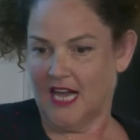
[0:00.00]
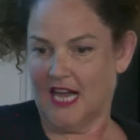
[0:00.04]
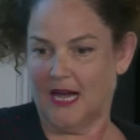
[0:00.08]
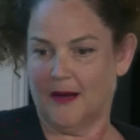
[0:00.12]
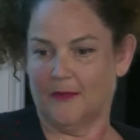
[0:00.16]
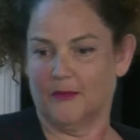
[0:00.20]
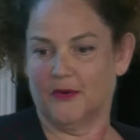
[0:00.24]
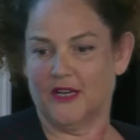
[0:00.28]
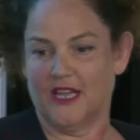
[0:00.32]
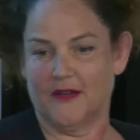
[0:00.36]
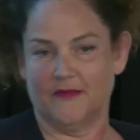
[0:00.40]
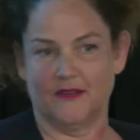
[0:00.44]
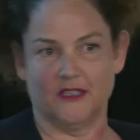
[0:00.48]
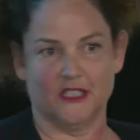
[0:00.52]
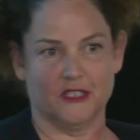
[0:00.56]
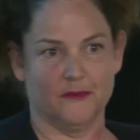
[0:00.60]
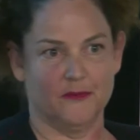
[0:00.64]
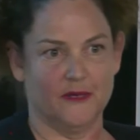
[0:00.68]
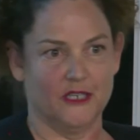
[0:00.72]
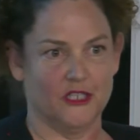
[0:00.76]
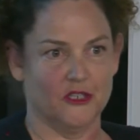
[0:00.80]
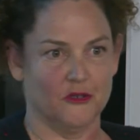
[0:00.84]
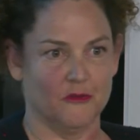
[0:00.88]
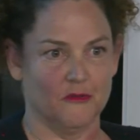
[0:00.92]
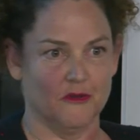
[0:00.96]
Um, we have
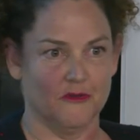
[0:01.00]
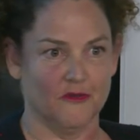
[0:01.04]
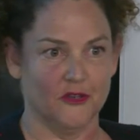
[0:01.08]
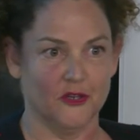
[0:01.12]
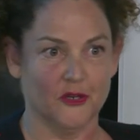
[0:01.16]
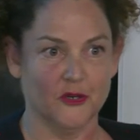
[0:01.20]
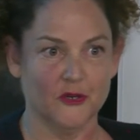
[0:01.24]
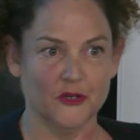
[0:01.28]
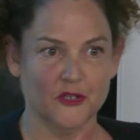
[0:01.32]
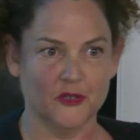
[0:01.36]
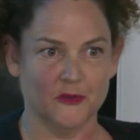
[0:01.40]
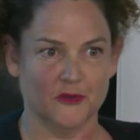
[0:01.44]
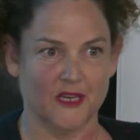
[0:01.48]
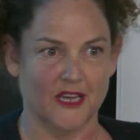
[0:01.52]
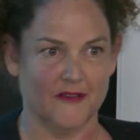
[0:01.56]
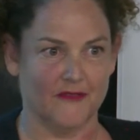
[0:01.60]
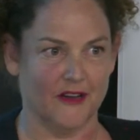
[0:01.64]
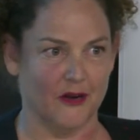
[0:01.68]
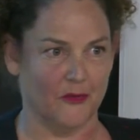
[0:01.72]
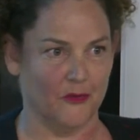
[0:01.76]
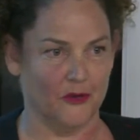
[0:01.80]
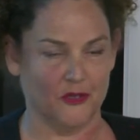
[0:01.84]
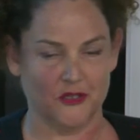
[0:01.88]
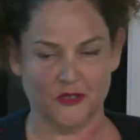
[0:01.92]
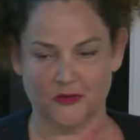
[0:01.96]
independent review, so we have
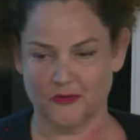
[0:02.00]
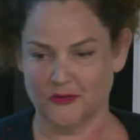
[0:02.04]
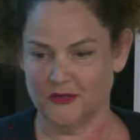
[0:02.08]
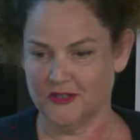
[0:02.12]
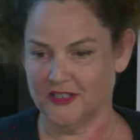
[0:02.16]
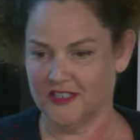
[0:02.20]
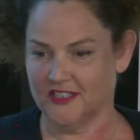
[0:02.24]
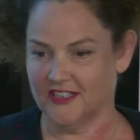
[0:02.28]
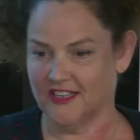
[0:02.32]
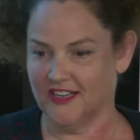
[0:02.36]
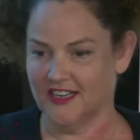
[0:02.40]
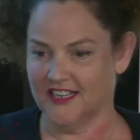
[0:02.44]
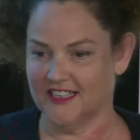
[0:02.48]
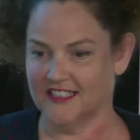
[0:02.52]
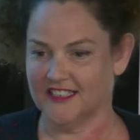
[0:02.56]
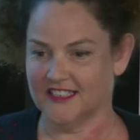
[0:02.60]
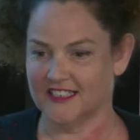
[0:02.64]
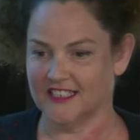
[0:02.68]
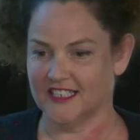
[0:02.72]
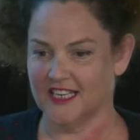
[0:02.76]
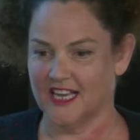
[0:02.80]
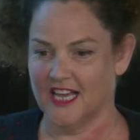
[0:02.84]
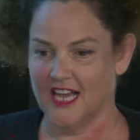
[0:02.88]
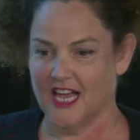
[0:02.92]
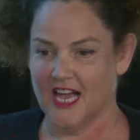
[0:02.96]
our work
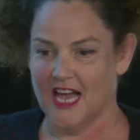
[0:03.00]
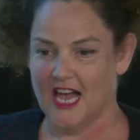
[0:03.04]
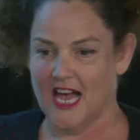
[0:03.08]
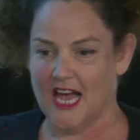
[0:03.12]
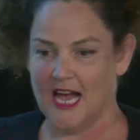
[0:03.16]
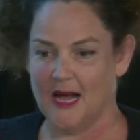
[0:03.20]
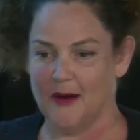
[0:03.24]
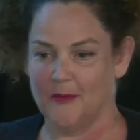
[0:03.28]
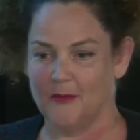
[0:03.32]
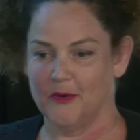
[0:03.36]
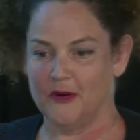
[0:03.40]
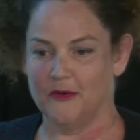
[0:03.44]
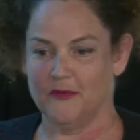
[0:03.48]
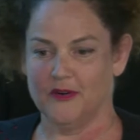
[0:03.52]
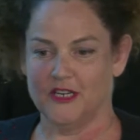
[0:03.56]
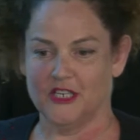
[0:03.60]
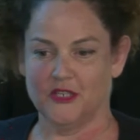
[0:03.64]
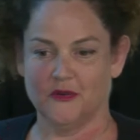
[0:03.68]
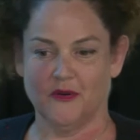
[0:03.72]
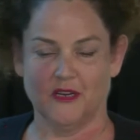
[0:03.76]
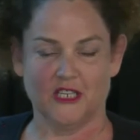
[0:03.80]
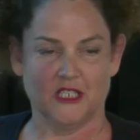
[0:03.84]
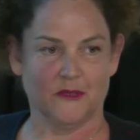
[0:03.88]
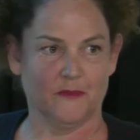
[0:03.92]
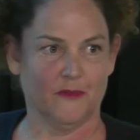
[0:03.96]
scrutinised, um, we're really
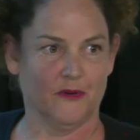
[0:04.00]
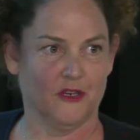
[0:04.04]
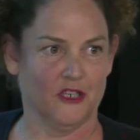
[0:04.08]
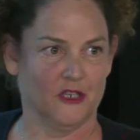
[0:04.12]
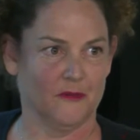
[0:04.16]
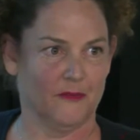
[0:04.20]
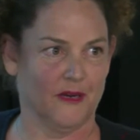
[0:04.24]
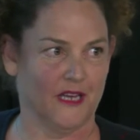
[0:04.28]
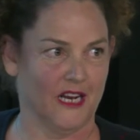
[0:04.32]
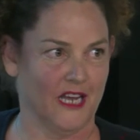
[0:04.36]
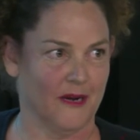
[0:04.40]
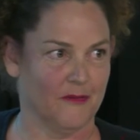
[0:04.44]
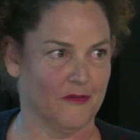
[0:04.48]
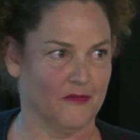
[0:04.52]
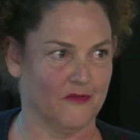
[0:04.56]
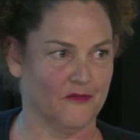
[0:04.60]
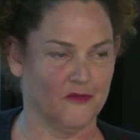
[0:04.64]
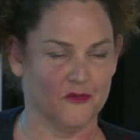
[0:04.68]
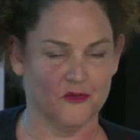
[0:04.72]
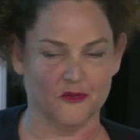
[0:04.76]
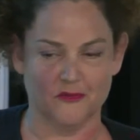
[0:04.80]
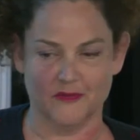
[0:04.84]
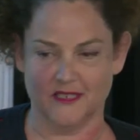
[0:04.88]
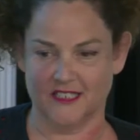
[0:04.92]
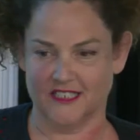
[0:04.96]
transparent about our
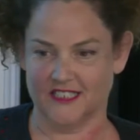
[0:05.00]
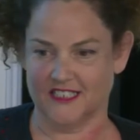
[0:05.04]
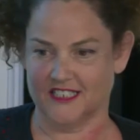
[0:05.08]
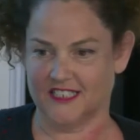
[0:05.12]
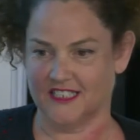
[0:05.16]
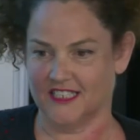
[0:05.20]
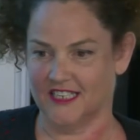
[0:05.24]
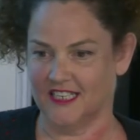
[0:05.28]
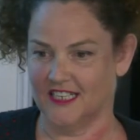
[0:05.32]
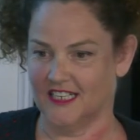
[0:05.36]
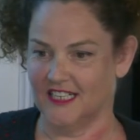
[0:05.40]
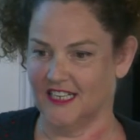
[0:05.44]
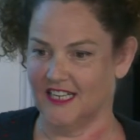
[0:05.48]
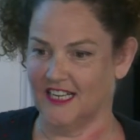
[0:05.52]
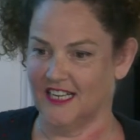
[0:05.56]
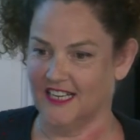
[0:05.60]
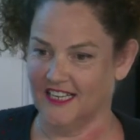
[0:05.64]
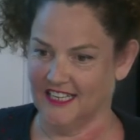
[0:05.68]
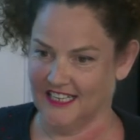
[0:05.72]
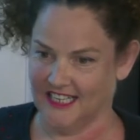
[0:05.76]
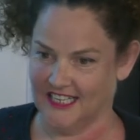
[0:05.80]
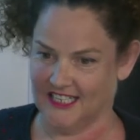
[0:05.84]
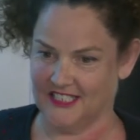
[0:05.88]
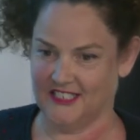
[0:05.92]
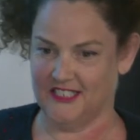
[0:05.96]
performance,
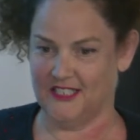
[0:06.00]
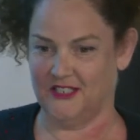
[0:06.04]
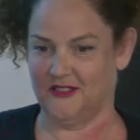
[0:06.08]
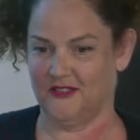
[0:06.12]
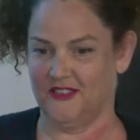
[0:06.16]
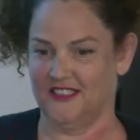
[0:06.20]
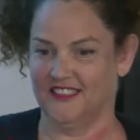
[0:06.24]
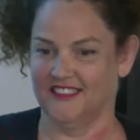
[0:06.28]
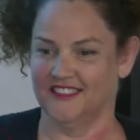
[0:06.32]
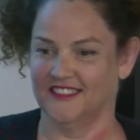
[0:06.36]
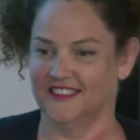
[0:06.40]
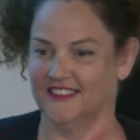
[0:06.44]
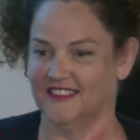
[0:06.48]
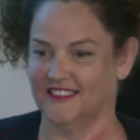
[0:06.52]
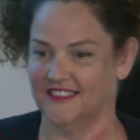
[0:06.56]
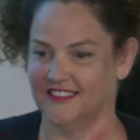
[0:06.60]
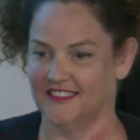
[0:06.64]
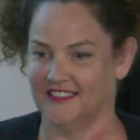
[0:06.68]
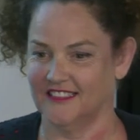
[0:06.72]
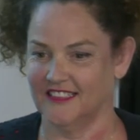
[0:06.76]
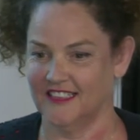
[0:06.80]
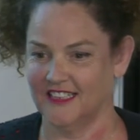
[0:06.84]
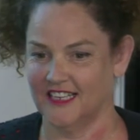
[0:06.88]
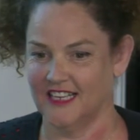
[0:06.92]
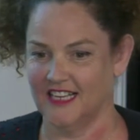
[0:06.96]
etc.
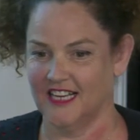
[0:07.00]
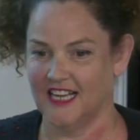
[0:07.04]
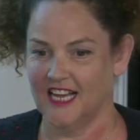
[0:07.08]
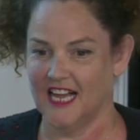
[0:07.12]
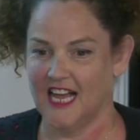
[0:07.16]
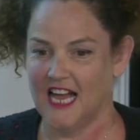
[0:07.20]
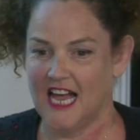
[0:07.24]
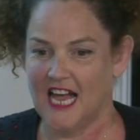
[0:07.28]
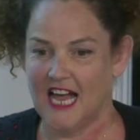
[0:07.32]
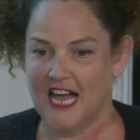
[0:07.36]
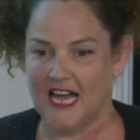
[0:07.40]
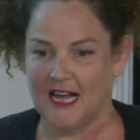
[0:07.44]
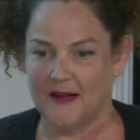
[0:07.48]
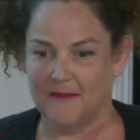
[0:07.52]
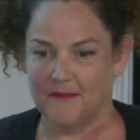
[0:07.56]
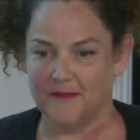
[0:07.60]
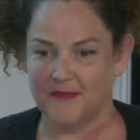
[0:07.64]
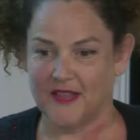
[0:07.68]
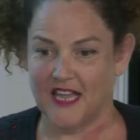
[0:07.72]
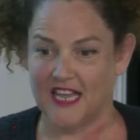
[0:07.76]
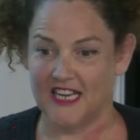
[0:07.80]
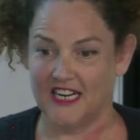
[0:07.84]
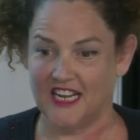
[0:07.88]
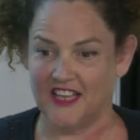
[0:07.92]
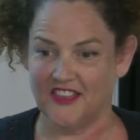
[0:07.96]

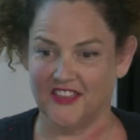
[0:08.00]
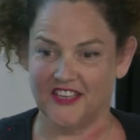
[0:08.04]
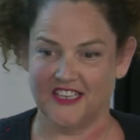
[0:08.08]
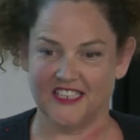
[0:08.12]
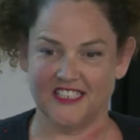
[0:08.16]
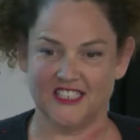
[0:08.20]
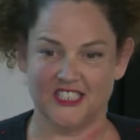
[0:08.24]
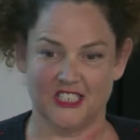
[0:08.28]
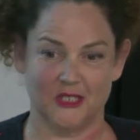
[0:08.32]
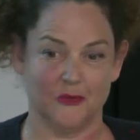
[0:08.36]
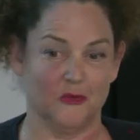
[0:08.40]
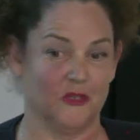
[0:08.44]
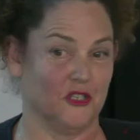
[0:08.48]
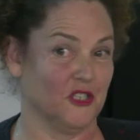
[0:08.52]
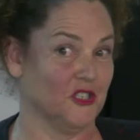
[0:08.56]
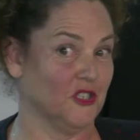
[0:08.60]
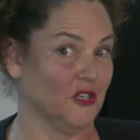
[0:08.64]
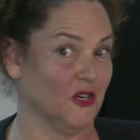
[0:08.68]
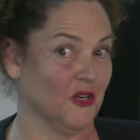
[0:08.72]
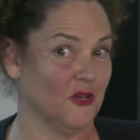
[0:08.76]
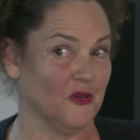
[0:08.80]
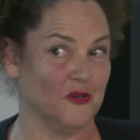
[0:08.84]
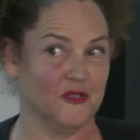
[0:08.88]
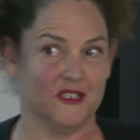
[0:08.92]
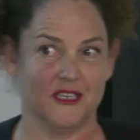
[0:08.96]
Um, and I think just want to
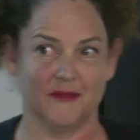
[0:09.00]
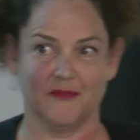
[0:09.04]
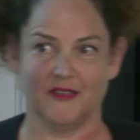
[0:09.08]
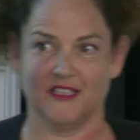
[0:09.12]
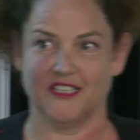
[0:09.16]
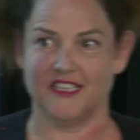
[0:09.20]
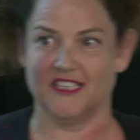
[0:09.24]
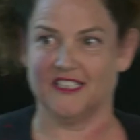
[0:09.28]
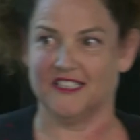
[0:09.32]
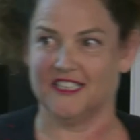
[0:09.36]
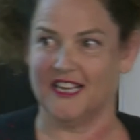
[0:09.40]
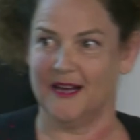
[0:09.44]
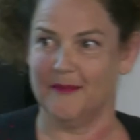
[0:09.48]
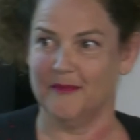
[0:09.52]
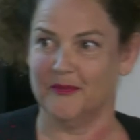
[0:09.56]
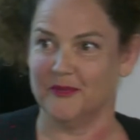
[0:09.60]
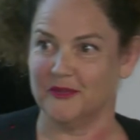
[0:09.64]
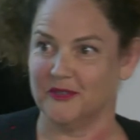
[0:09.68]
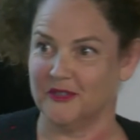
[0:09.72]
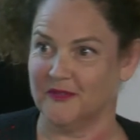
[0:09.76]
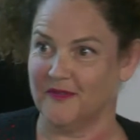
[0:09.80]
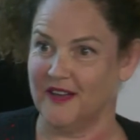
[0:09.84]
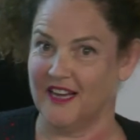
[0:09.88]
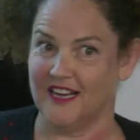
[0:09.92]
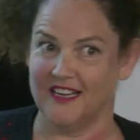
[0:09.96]
show you some of the
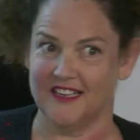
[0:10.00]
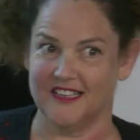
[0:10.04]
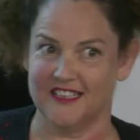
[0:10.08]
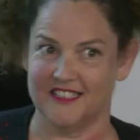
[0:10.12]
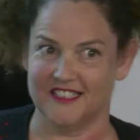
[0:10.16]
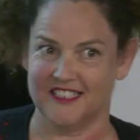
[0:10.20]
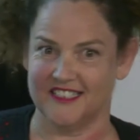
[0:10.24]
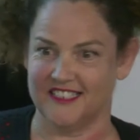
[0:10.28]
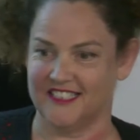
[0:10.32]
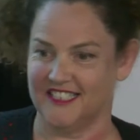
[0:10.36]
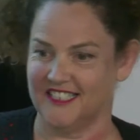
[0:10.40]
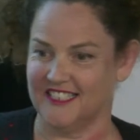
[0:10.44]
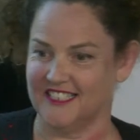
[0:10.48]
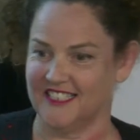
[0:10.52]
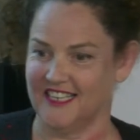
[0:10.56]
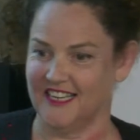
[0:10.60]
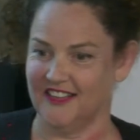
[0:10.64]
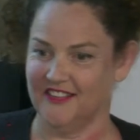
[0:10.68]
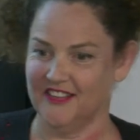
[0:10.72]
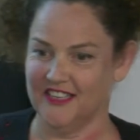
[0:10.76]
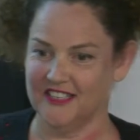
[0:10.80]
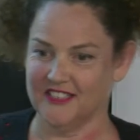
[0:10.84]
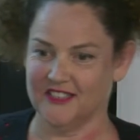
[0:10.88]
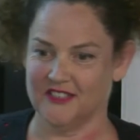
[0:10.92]
examples of our success down there.